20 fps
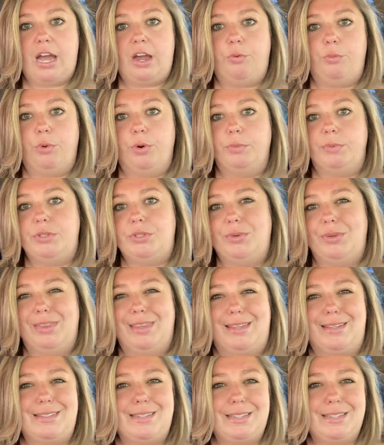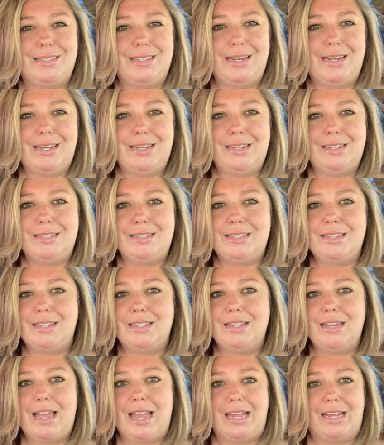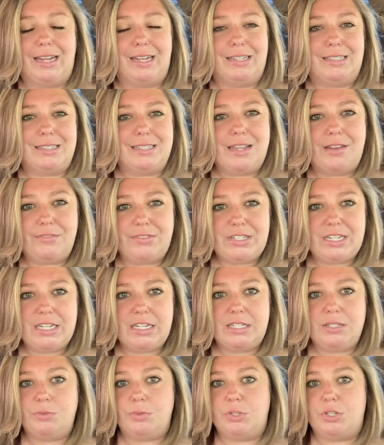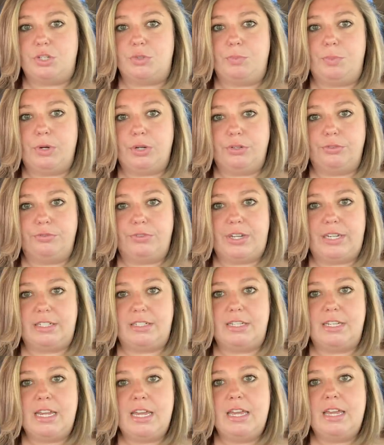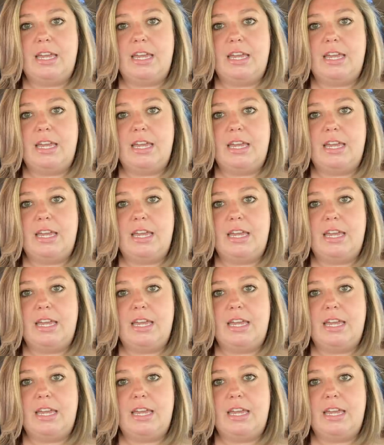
were between like 60s and 70s, which is perfect.